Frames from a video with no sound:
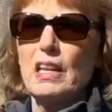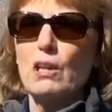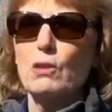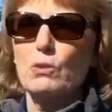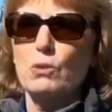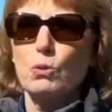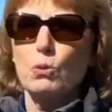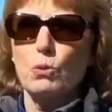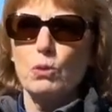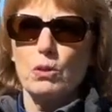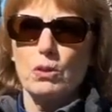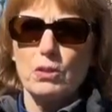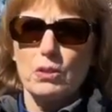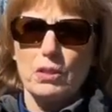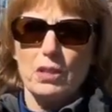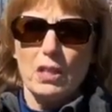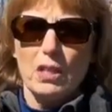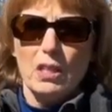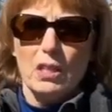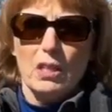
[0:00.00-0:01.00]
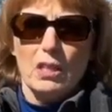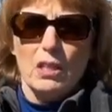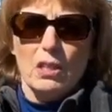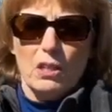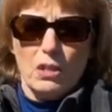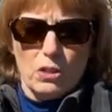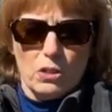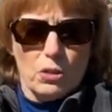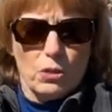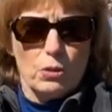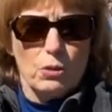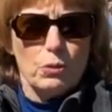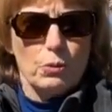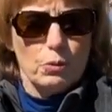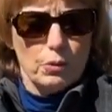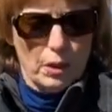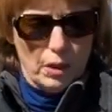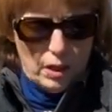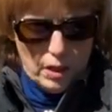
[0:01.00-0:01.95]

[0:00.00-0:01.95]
outdoors to